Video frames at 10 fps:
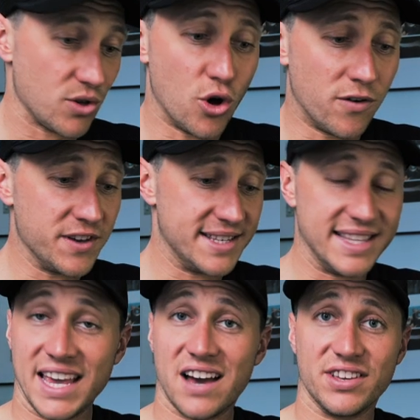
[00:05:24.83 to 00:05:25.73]

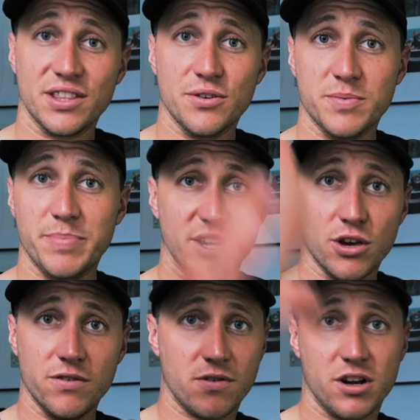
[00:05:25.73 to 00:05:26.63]
Obviously having those big
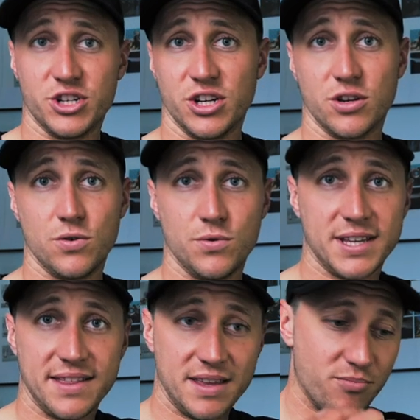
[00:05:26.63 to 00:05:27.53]
overarching goals
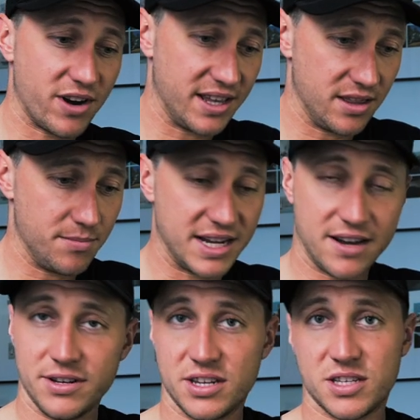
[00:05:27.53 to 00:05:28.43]
and then breaking them
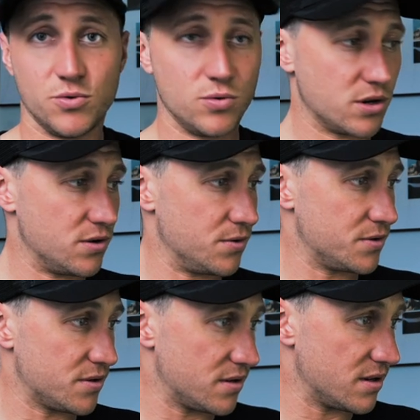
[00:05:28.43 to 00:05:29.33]
down into smaller
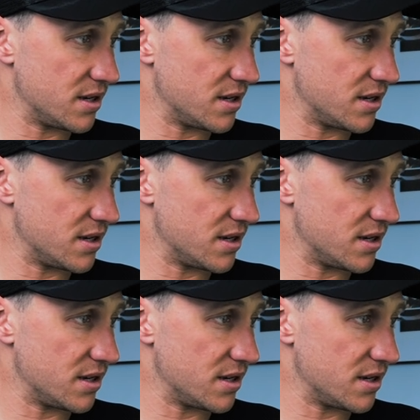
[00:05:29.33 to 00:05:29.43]
goals.